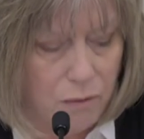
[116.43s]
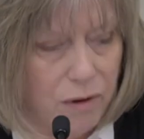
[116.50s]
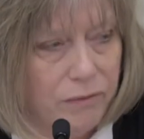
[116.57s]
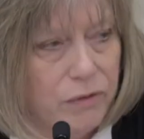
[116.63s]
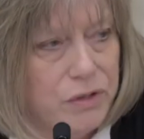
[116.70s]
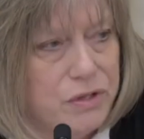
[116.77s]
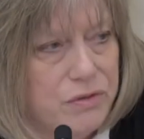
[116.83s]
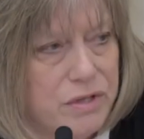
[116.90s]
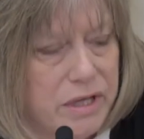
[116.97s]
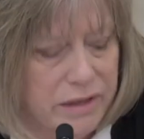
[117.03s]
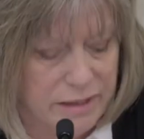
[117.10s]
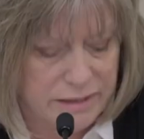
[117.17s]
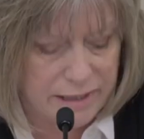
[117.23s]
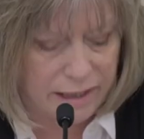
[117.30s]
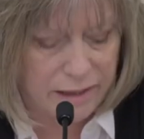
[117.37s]
However, due to
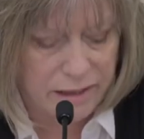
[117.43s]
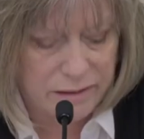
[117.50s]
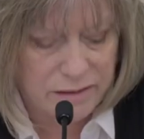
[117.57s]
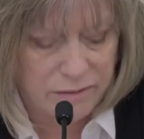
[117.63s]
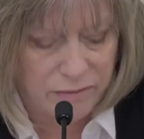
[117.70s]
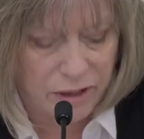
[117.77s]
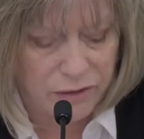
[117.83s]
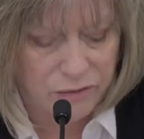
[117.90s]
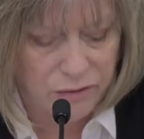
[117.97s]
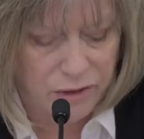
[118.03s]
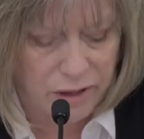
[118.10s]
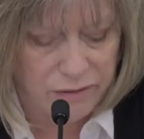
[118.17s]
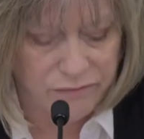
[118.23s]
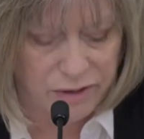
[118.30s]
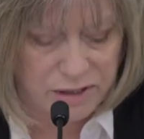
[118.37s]
the decades of
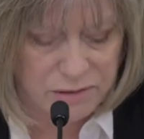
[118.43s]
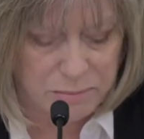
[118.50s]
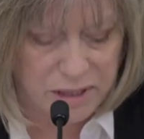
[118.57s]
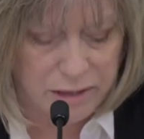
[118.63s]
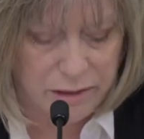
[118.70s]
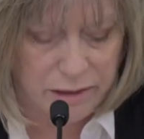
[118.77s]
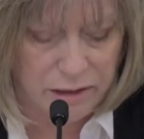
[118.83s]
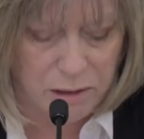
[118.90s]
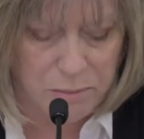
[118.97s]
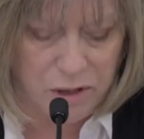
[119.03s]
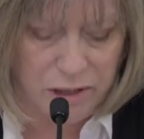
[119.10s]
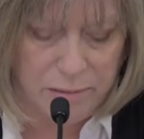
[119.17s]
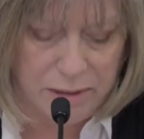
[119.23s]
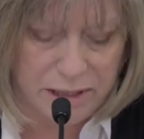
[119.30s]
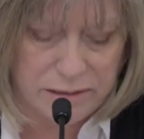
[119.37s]
underinvestment in
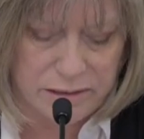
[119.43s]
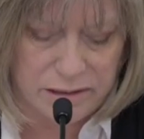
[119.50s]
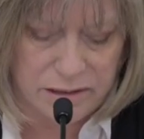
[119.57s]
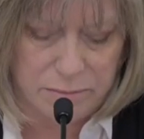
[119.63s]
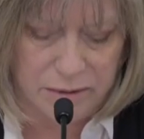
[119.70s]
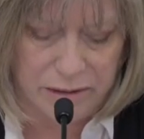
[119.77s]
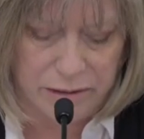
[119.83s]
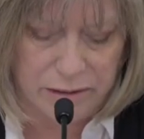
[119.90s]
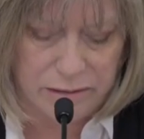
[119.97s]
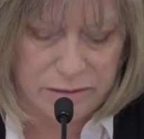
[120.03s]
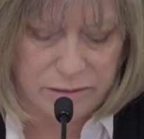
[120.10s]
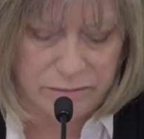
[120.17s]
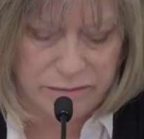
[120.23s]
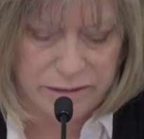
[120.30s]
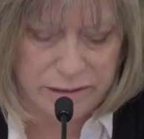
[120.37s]
community-based disability
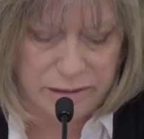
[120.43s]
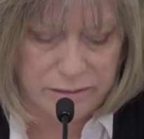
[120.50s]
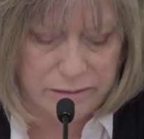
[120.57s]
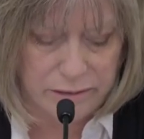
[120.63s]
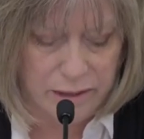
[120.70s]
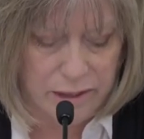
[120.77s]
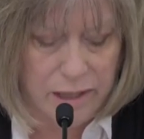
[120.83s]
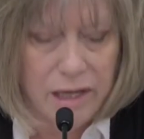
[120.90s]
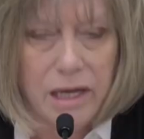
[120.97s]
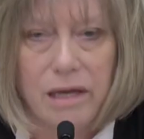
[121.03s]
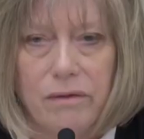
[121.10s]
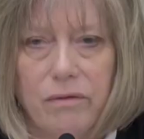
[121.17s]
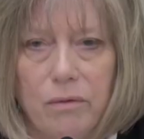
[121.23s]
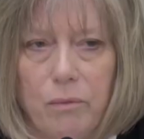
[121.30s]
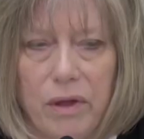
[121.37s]
services,
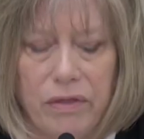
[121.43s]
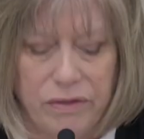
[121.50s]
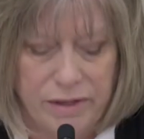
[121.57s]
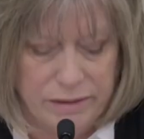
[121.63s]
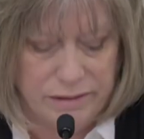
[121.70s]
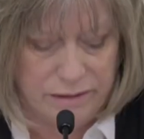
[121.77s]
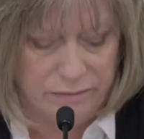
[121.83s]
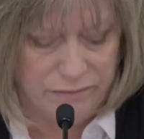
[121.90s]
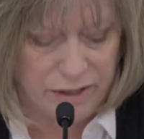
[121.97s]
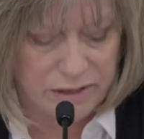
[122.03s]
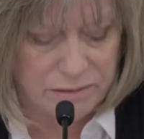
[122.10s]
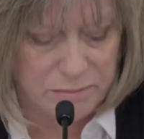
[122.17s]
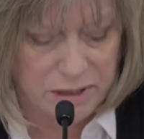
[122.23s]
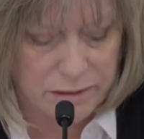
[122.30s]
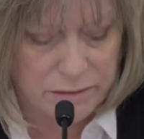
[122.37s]
even with these
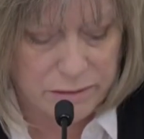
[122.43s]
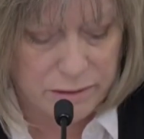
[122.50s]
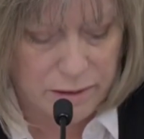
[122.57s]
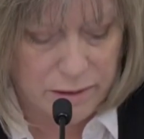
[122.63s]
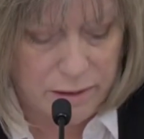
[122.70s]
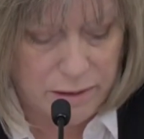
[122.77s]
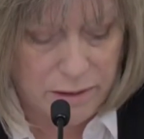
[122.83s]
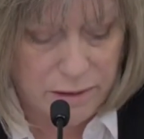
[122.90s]
investments,